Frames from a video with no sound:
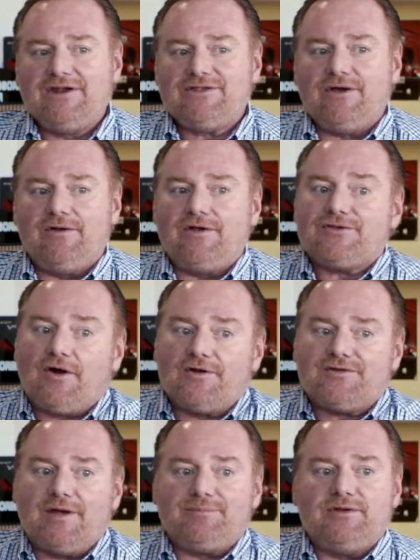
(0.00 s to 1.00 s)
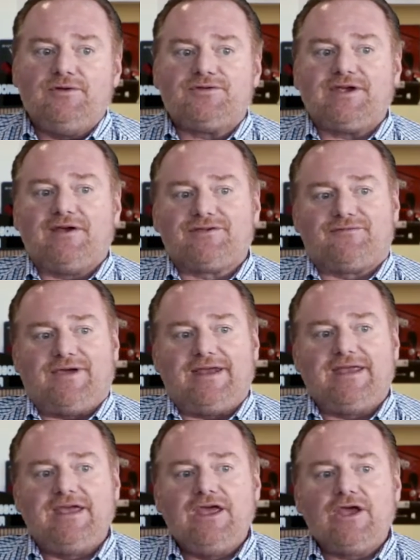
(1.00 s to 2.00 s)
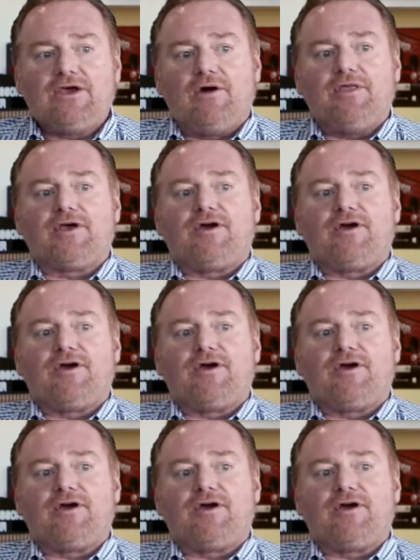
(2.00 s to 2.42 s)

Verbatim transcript: during the Start Something New sales event, go to